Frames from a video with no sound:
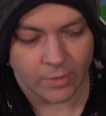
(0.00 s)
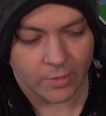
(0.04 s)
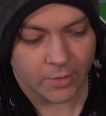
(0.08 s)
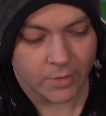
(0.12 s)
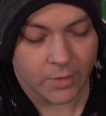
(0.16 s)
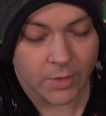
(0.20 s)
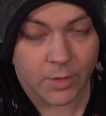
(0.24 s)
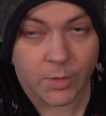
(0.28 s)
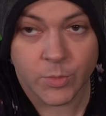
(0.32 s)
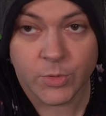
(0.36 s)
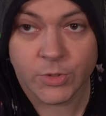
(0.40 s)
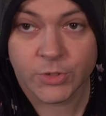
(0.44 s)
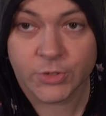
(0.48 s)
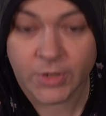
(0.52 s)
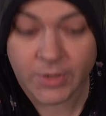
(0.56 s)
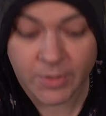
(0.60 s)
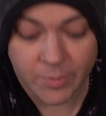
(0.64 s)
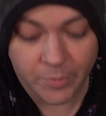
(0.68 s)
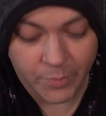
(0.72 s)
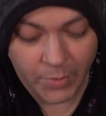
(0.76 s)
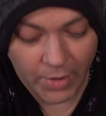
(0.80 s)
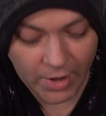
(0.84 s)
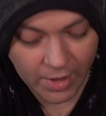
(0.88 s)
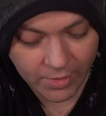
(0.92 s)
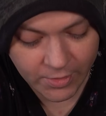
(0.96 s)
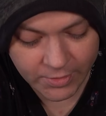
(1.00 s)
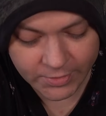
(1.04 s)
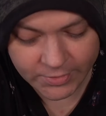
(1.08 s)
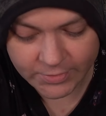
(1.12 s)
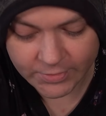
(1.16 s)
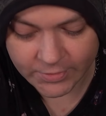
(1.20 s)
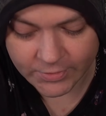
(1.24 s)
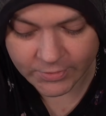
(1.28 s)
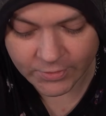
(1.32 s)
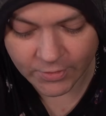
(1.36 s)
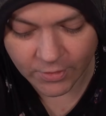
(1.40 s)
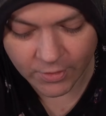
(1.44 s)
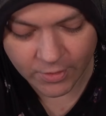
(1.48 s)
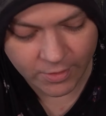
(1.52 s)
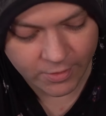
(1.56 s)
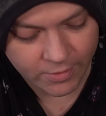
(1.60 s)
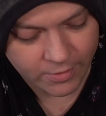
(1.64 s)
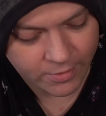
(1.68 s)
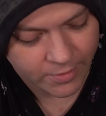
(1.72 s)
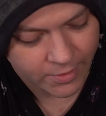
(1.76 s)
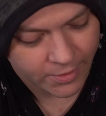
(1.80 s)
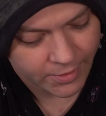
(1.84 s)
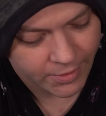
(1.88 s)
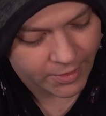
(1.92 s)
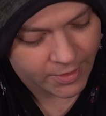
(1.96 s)
Now let me try to balance this all
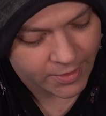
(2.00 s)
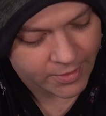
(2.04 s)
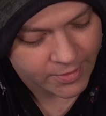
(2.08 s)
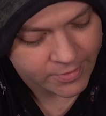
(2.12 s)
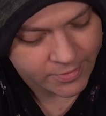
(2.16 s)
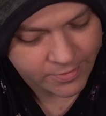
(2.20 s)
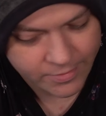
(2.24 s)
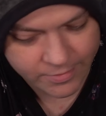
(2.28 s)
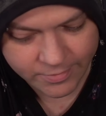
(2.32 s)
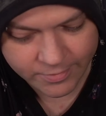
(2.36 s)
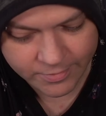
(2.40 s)
again.